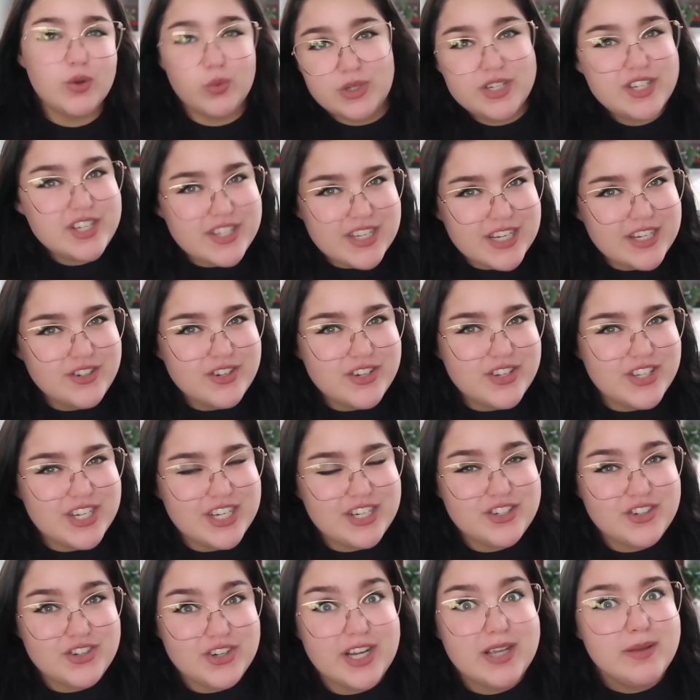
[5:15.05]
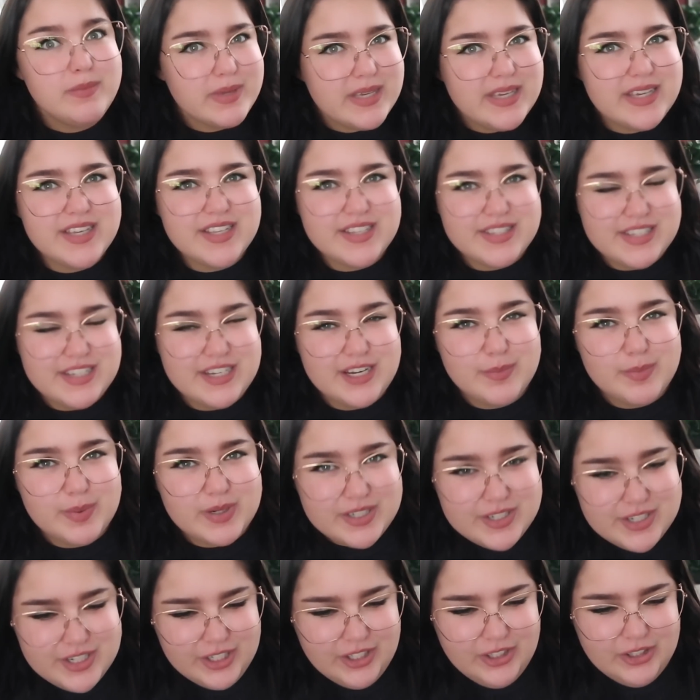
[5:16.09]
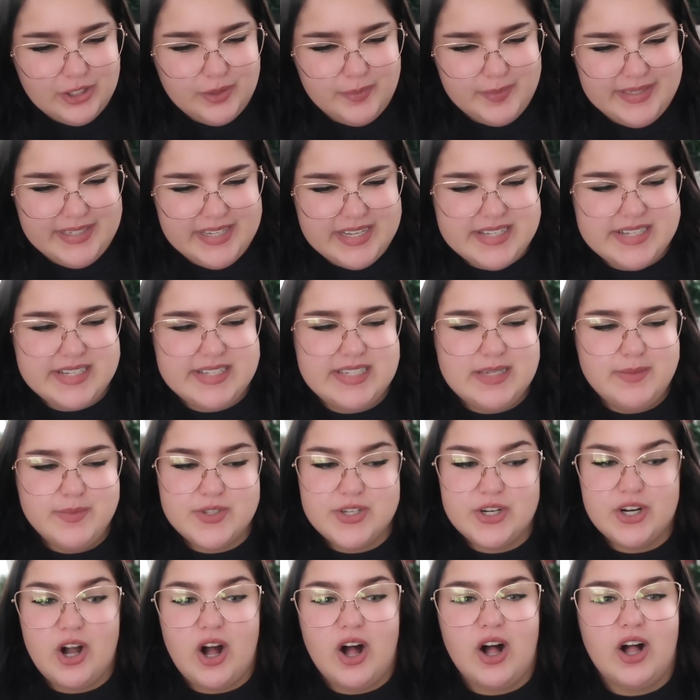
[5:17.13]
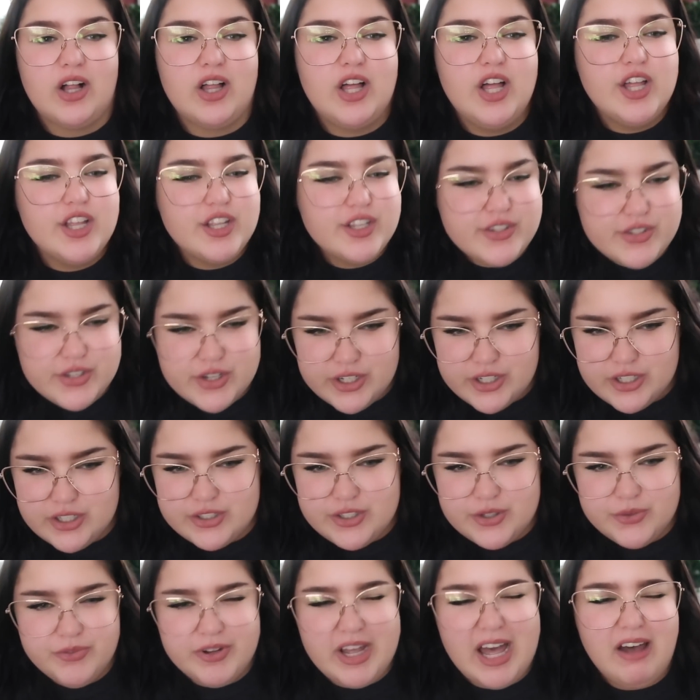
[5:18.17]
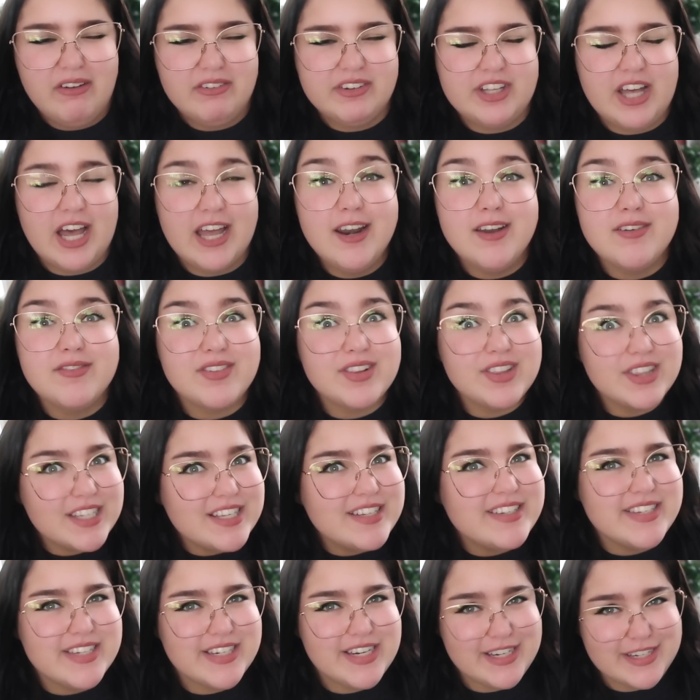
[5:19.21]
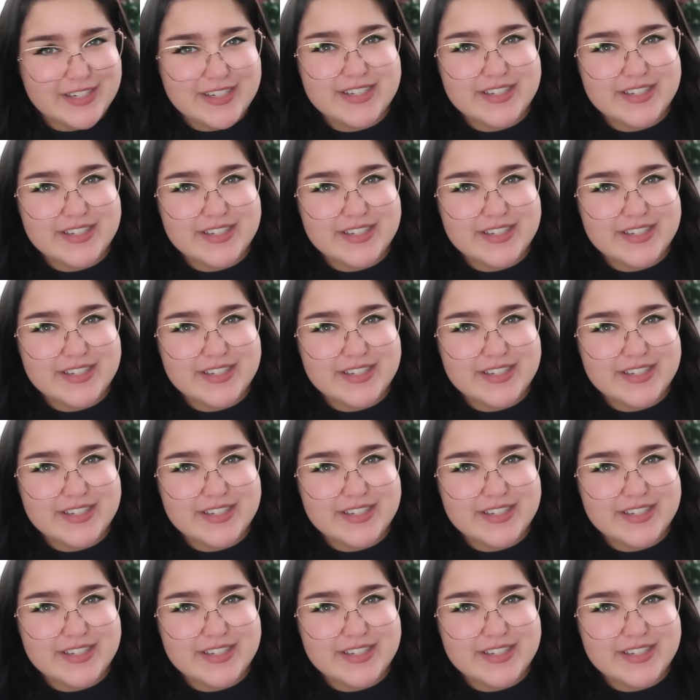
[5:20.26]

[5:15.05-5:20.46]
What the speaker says: Which is interesting during Mingi's scene in particular, because it seems they're all circled around kind of listening to